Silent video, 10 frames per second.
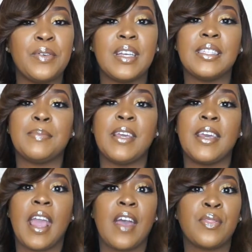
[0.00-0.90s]
It's me,
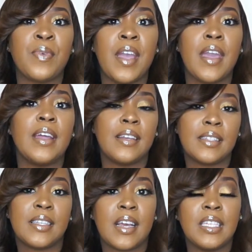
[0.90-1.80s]
Catherine, and in
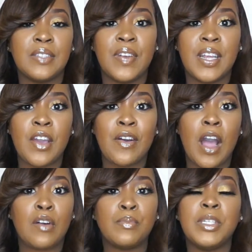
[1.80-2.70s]
today's video
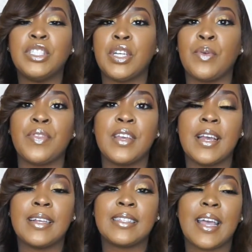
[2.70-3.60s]
I'll be sharing with you
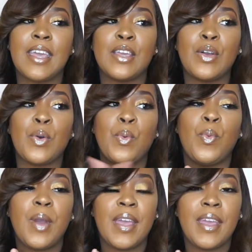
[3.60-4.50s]
guys a
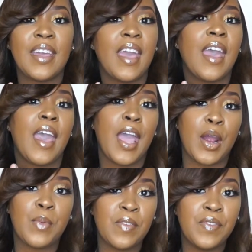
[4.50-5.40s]
quick
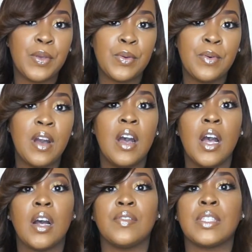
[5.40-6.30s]
hair review
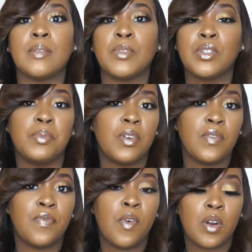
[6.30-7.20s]
of some super
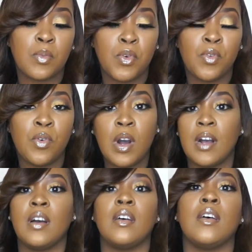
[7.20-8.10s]
affordable
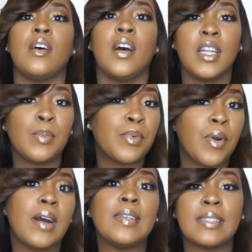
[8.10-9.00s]

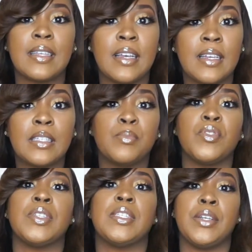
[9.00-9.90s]
unprocessed
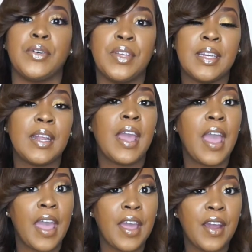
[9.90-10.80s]
Brazilian
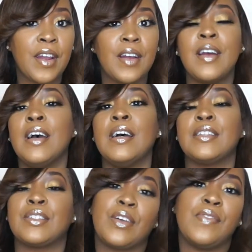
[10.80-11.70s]
hair.
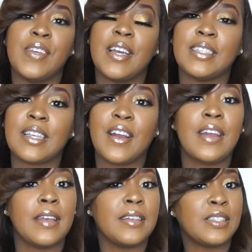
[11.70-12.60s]
So if you guys
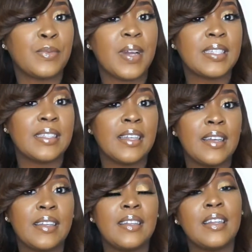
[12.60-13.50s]
are
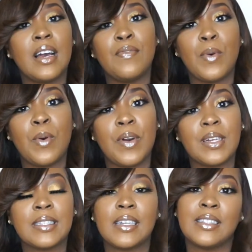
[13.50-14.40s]
interested, then of
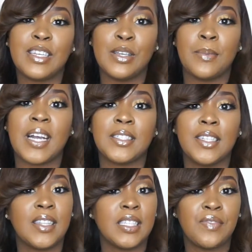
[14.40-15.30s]
course continue
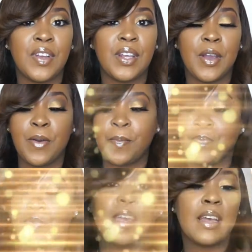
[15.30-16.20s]
watching this video.
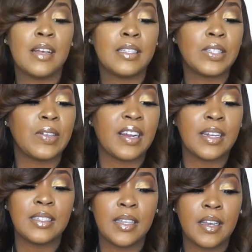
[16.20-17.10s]
Okay guys, so like
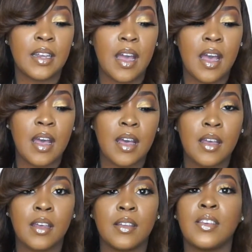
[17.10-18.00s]
I said,
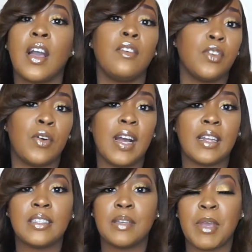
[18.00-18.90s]
y'all know I
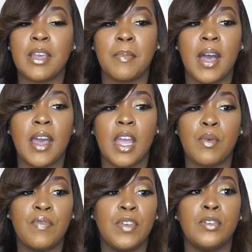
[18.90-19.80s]
like to make my hair
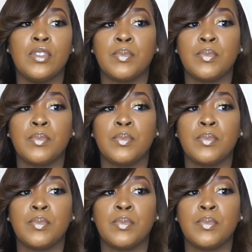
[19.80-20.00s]
reviews